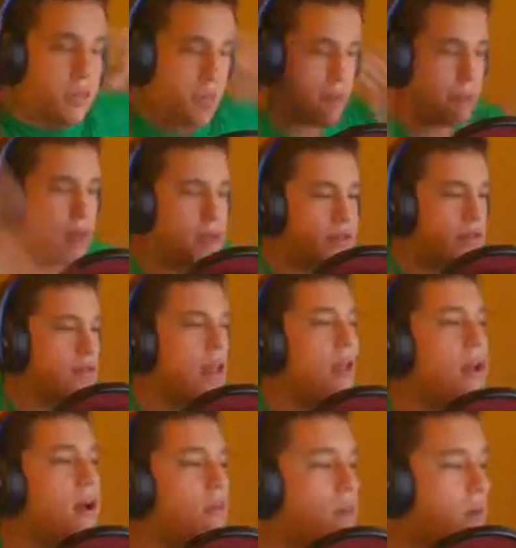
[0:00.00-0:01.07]
That being
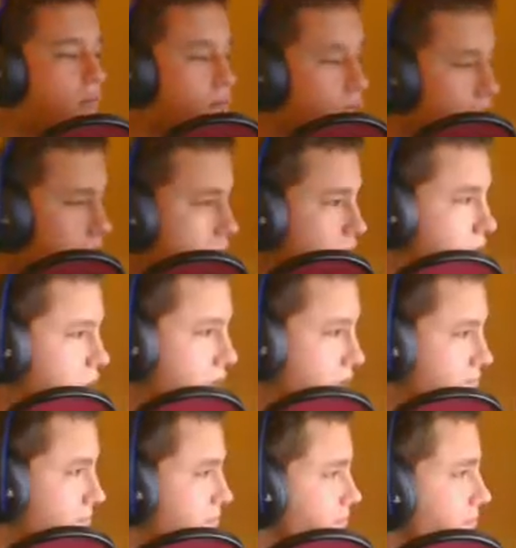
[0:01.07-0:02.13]
said, however, like,